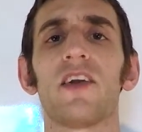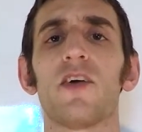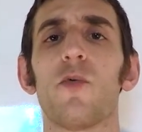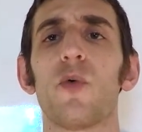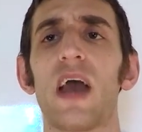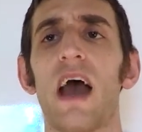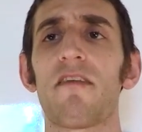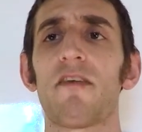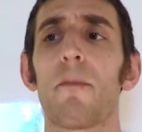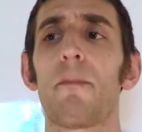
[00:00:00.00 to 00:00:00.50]
and we
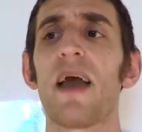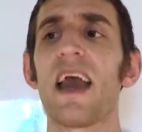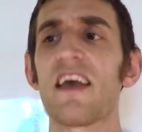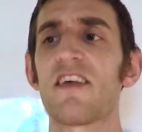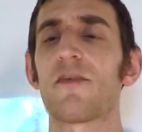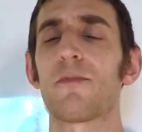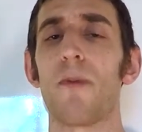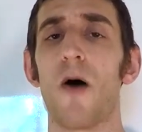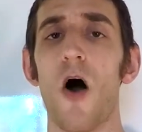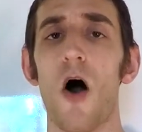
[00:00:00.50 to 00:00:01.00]
have a
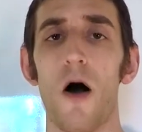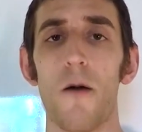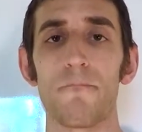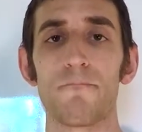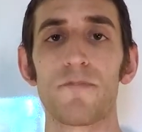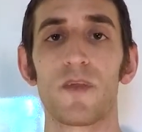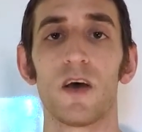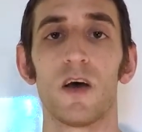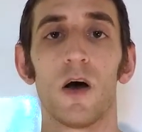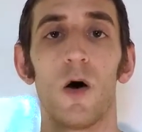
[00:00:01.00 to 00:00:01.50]

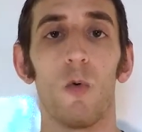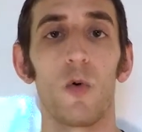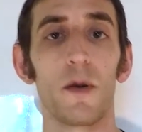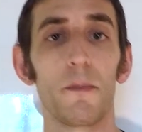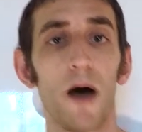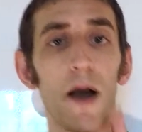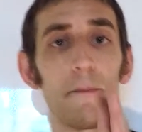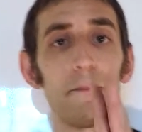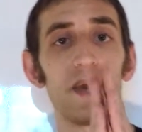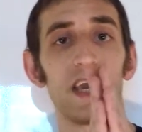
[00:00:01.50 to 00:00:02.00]
baseball, we
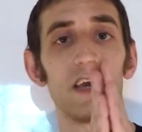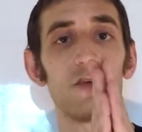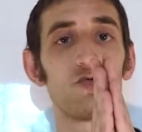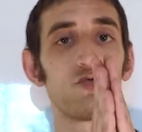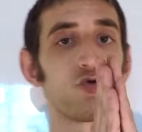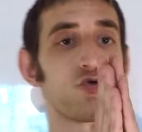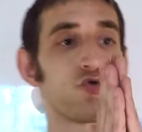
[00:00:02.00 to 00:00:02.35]
might be